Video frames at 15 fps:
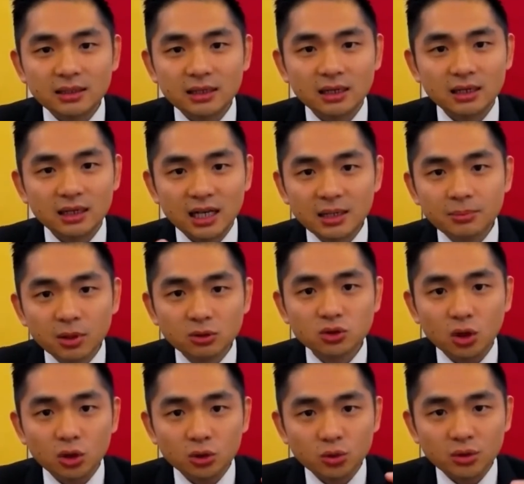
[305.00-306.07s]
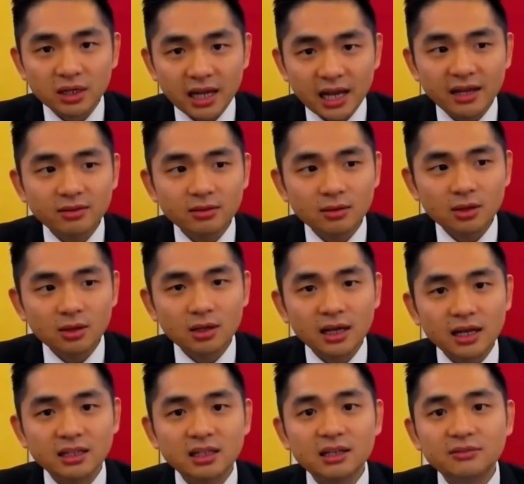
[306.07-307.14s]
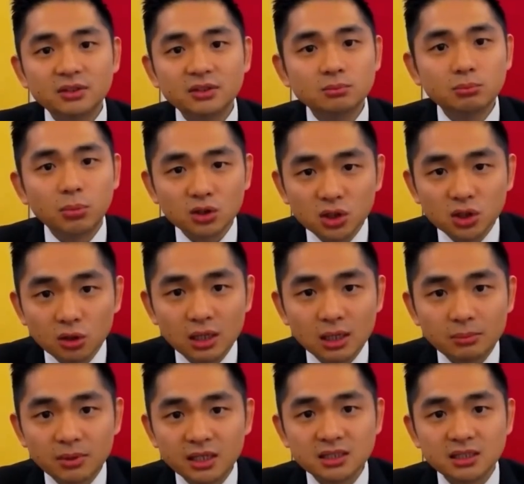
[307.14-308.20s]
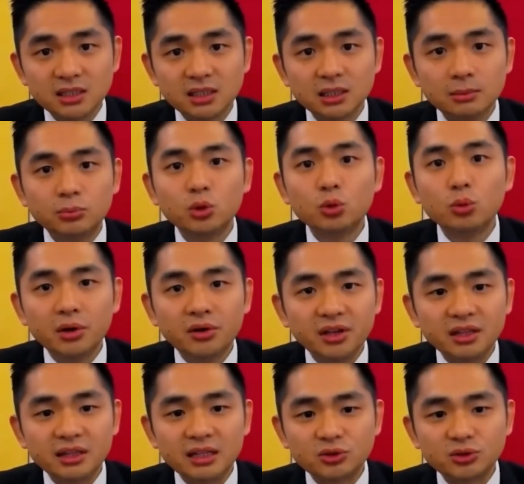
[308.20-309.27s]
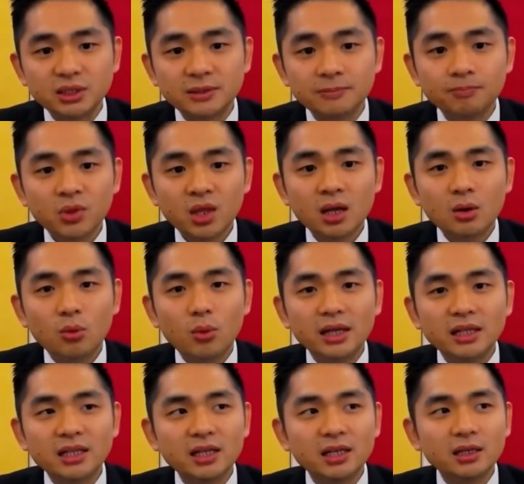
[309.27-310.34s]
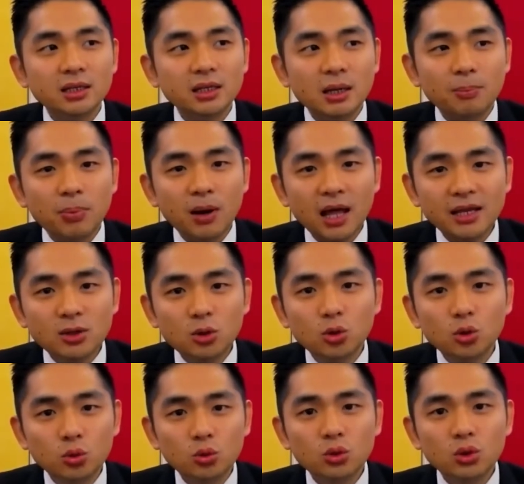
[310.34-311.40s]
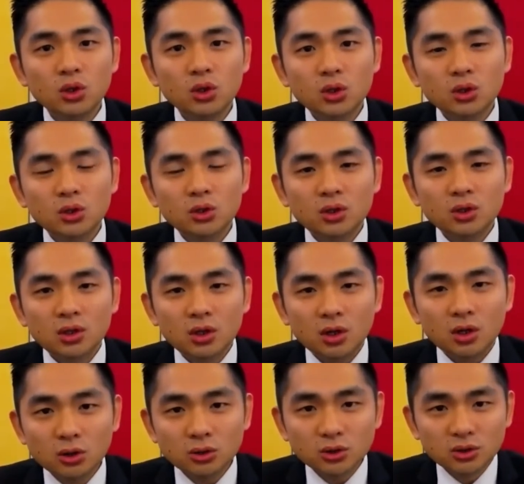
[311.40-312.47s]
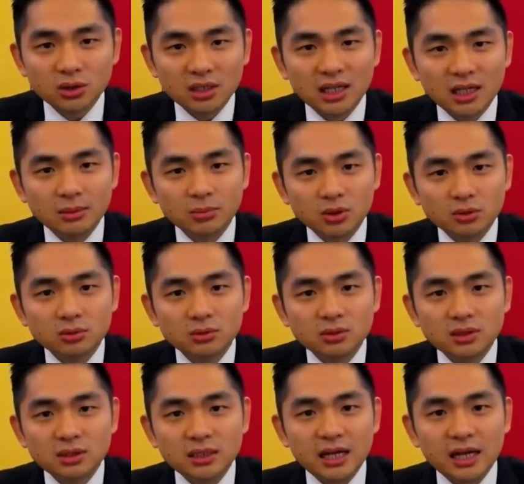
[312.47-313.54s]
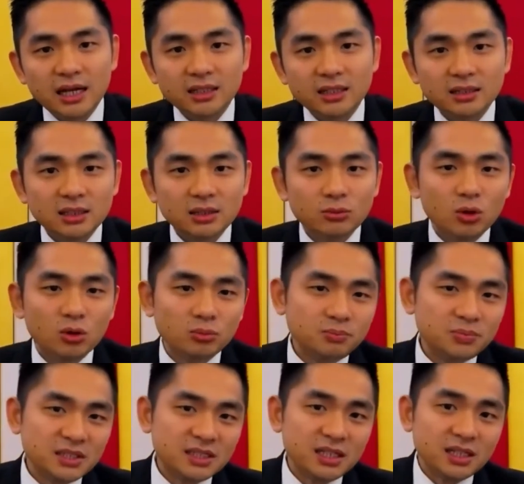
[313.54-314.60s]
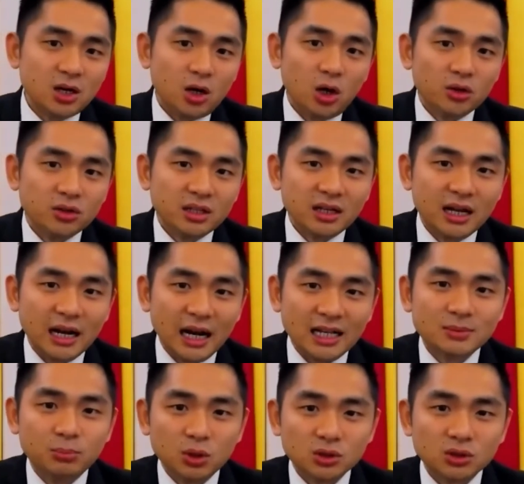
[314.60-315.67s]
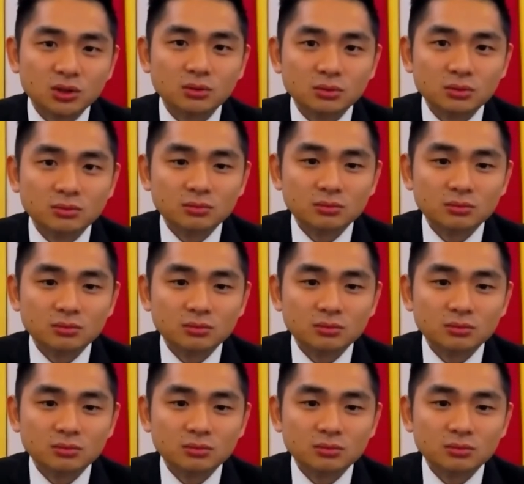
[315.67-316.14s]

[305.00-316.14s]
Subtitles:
labels onto the can. and even bottle labelings in the brewery industry, where they apply glue onto the label and it will stick on the glass bottle.